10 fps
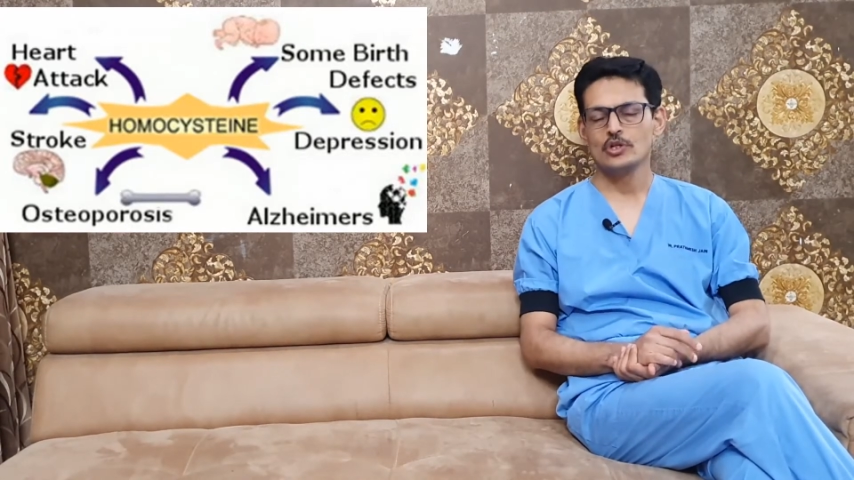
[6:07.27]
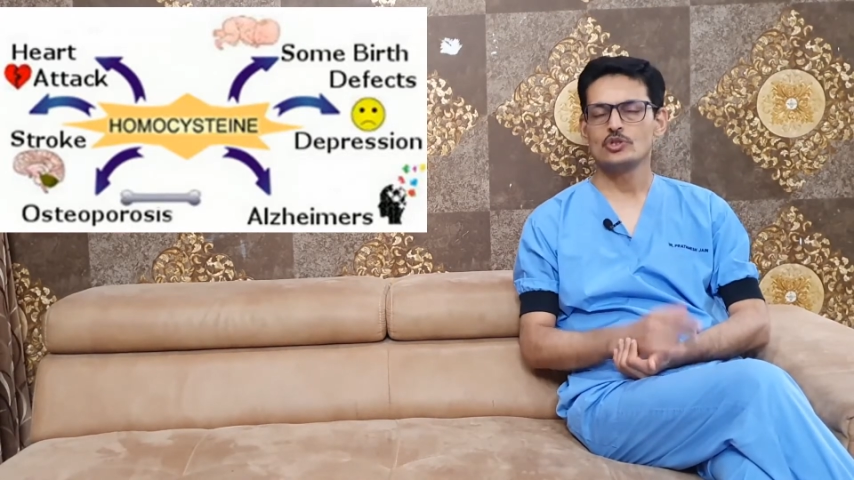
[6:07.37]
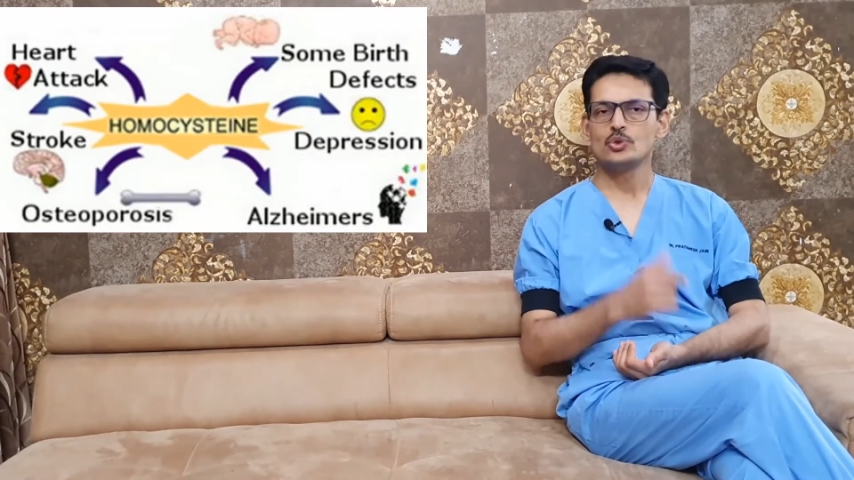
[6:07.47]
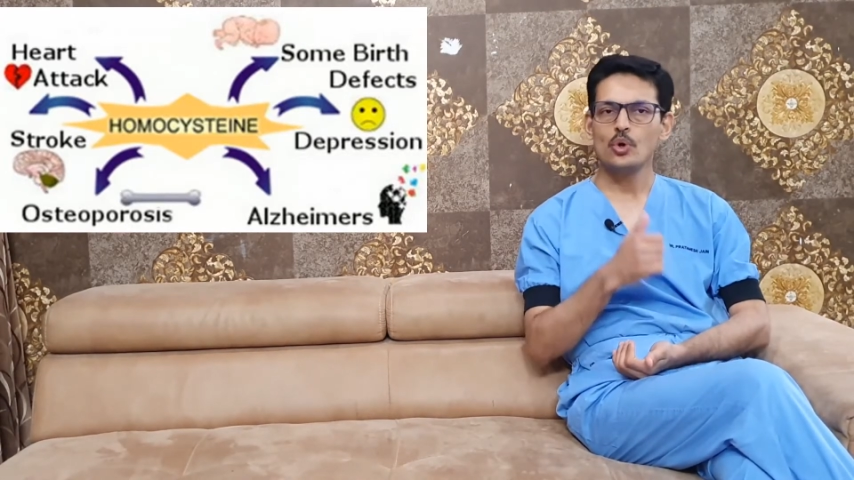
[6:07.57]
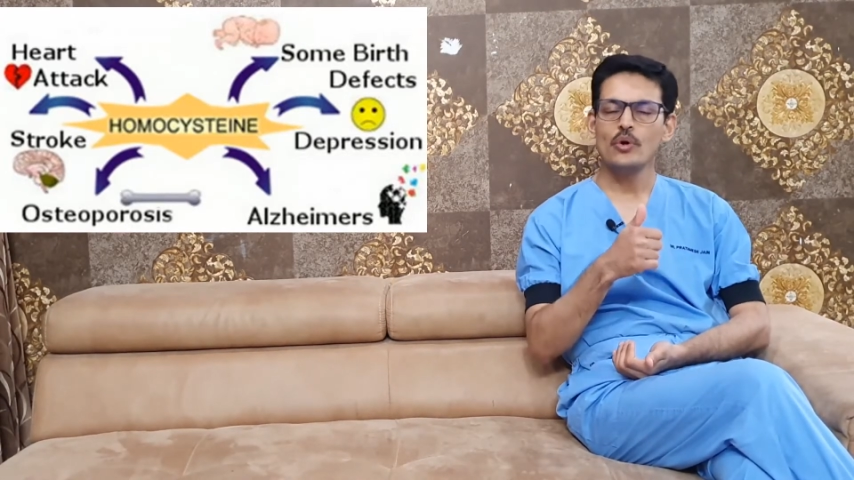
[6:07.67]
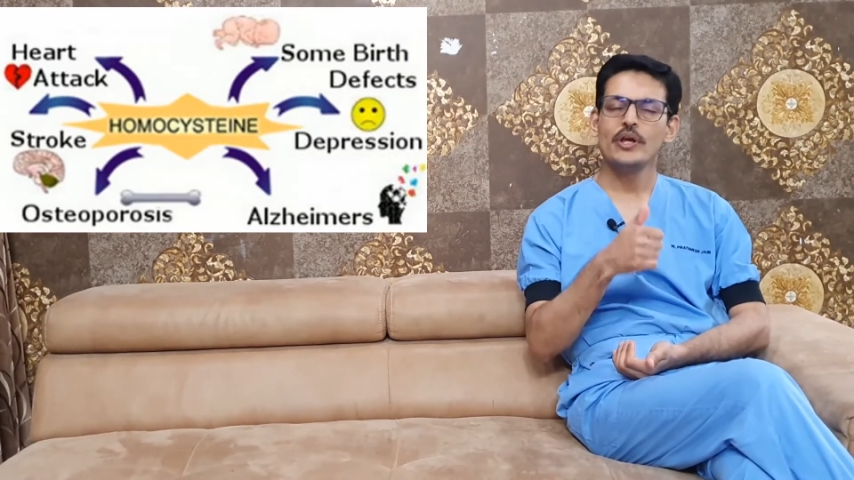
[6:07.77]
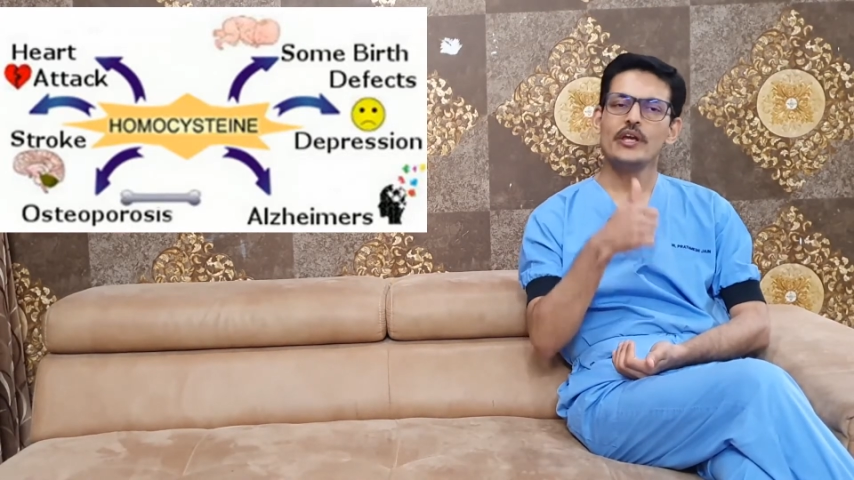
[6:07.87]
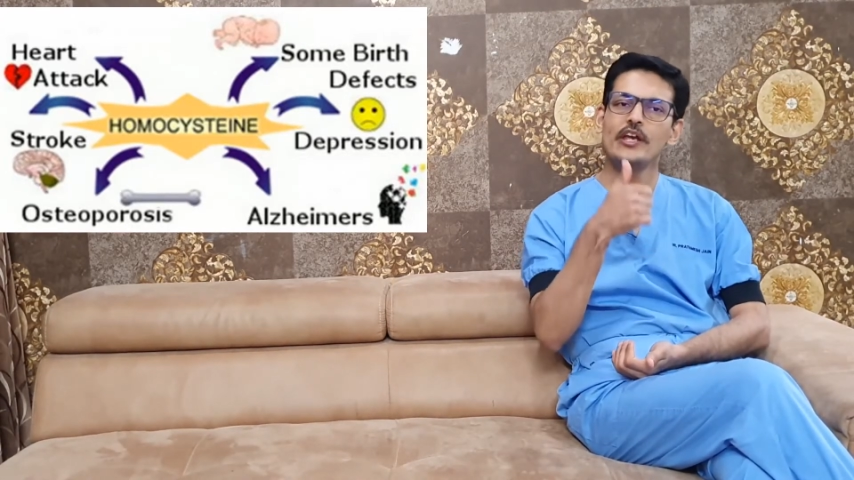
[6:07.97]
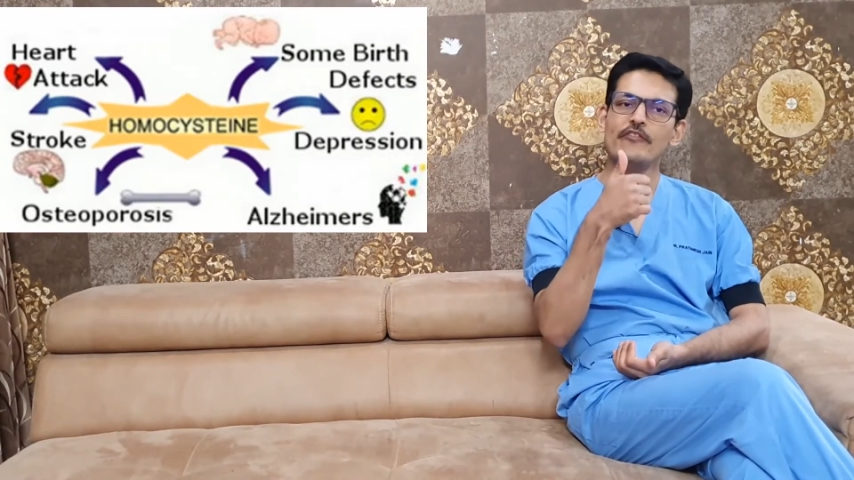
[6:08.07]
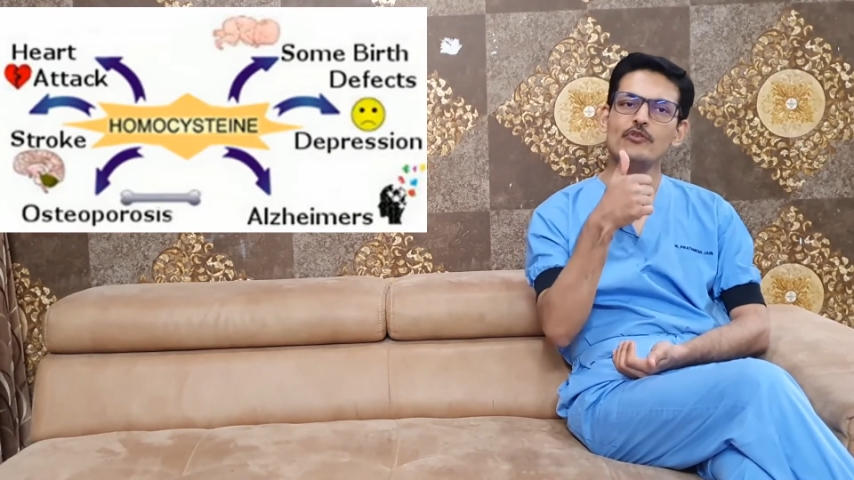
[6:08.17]
So
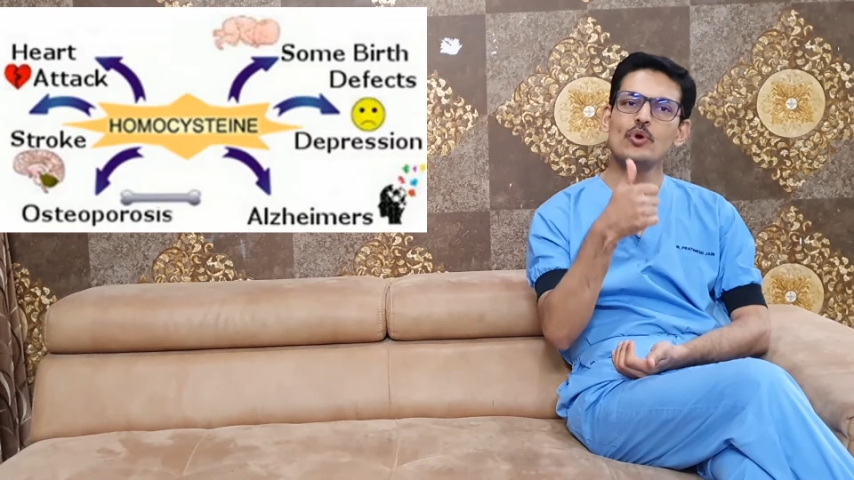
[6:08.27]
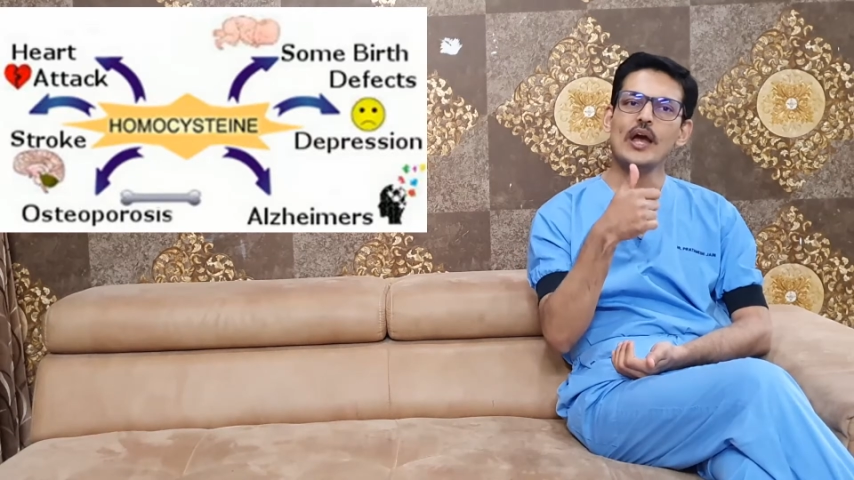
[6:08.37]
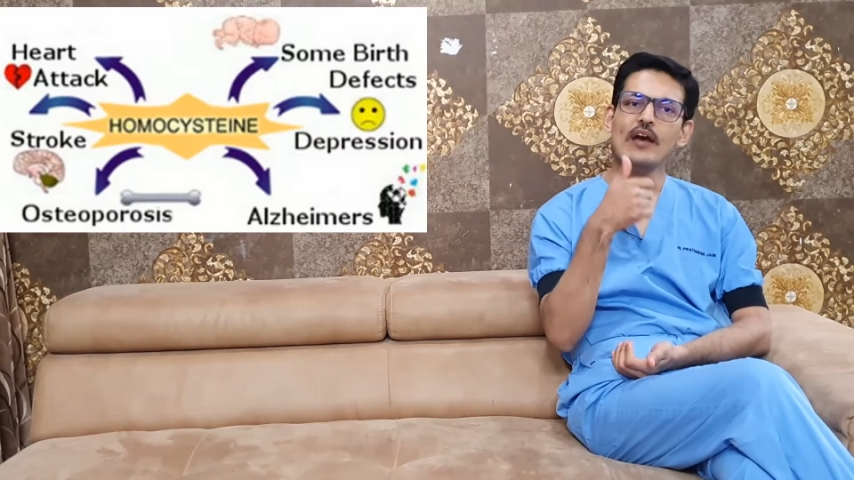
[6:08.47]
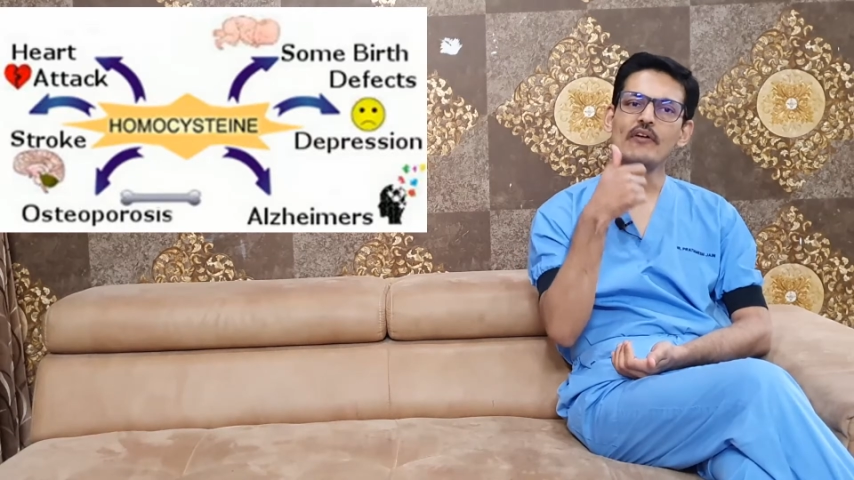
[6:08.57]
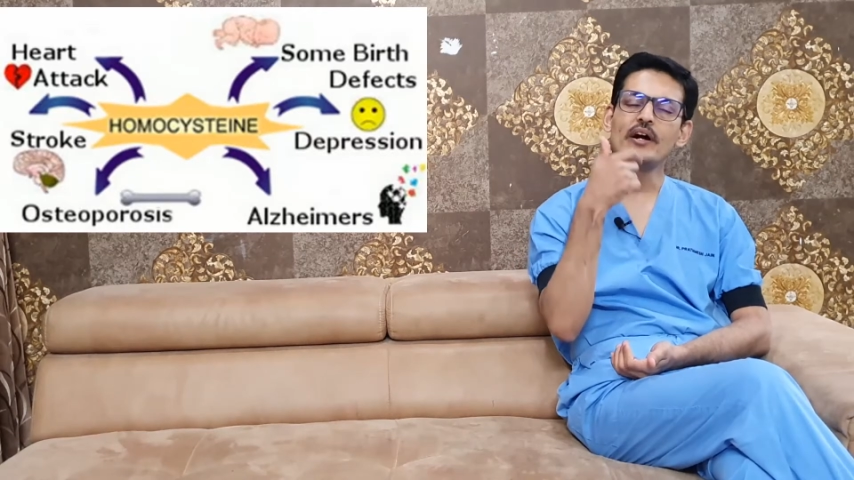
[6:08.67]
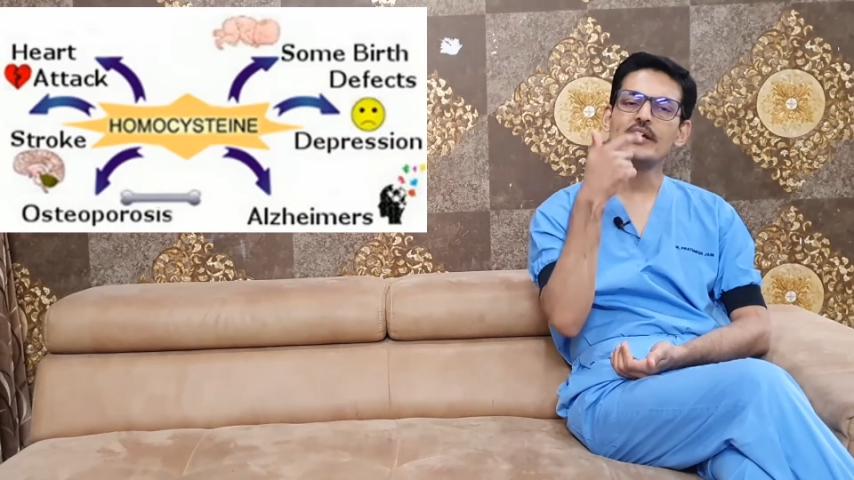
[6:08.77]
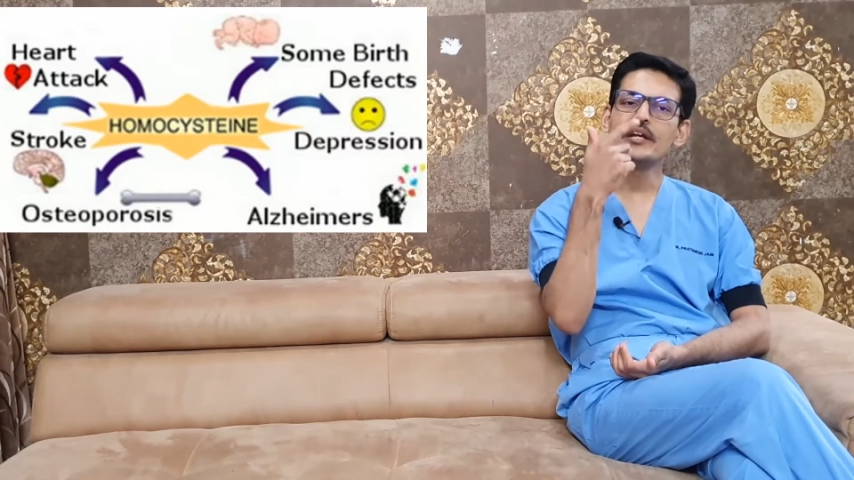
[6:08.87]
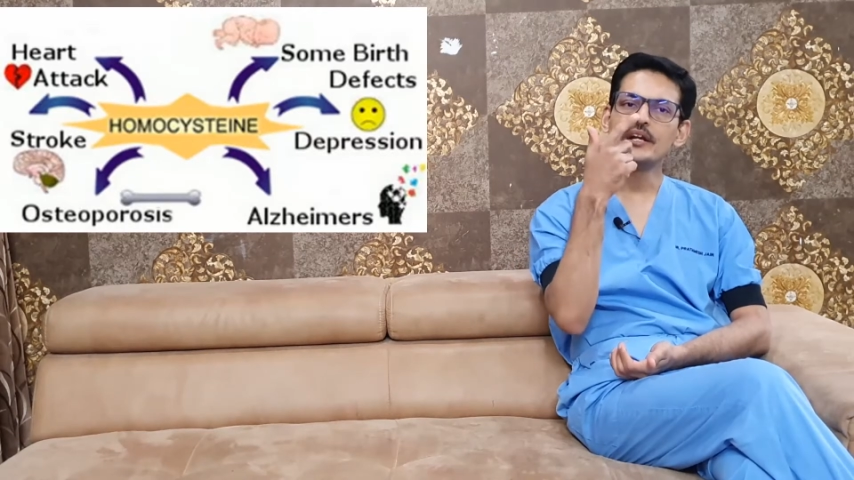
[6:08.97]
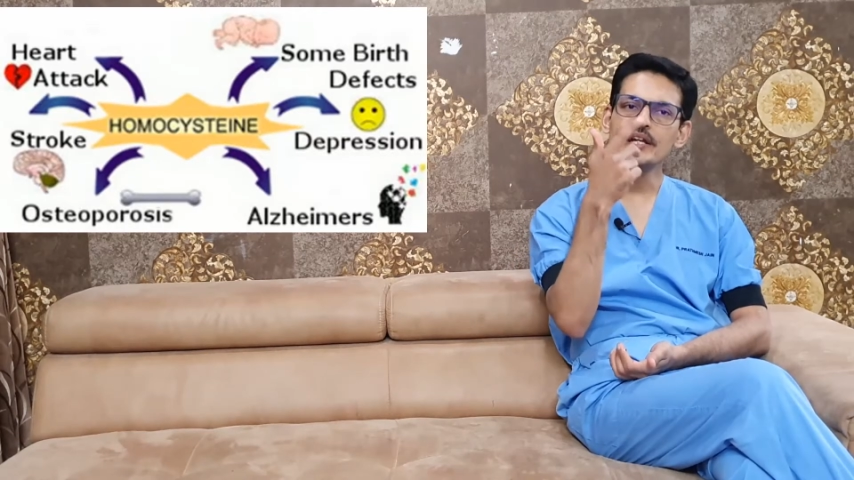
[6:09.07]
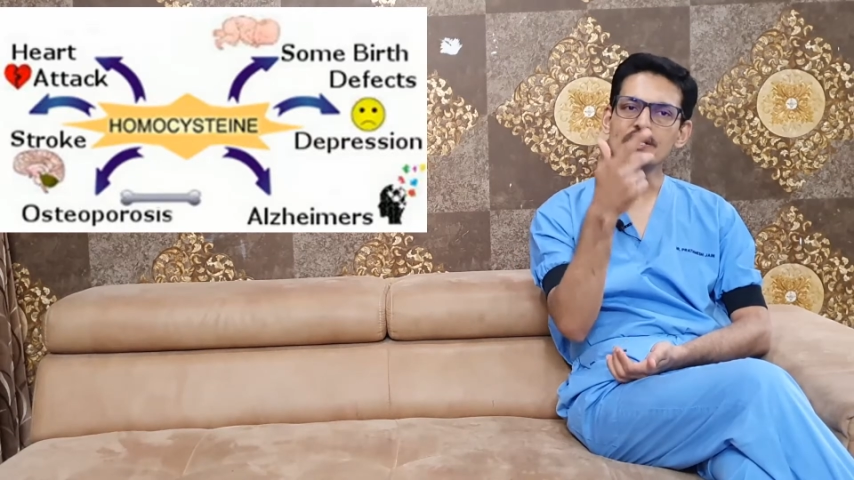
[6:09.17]
if you have an
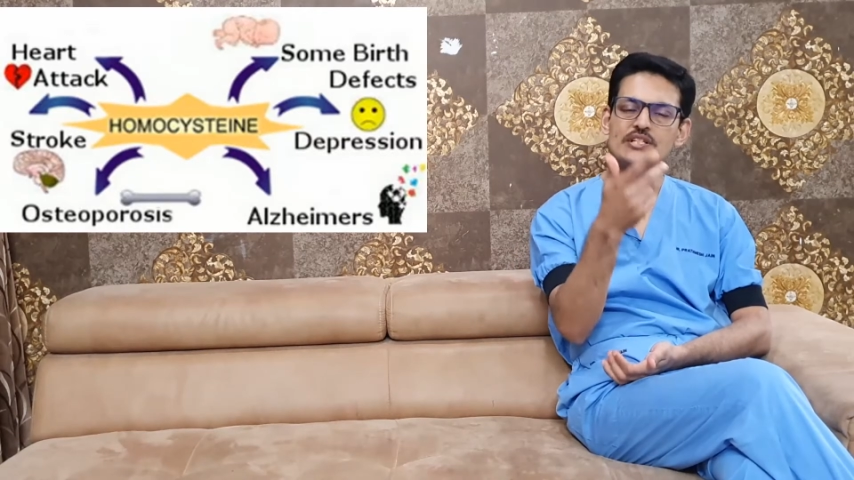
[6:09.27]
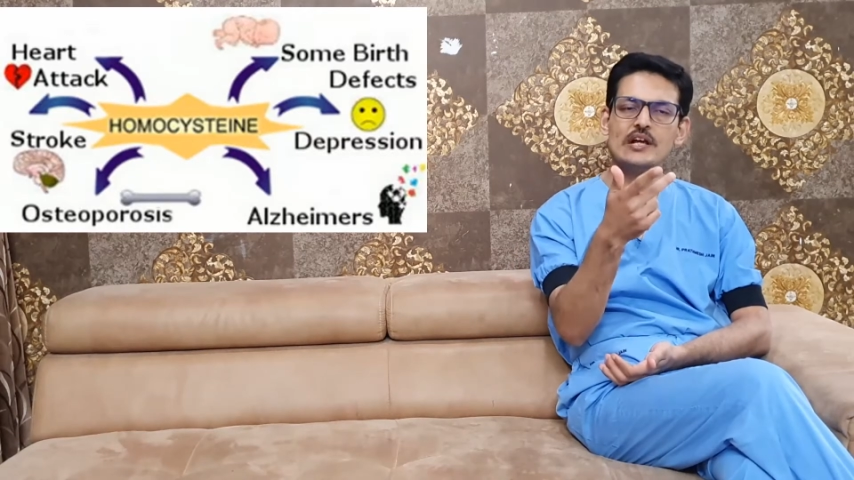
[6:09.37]
increased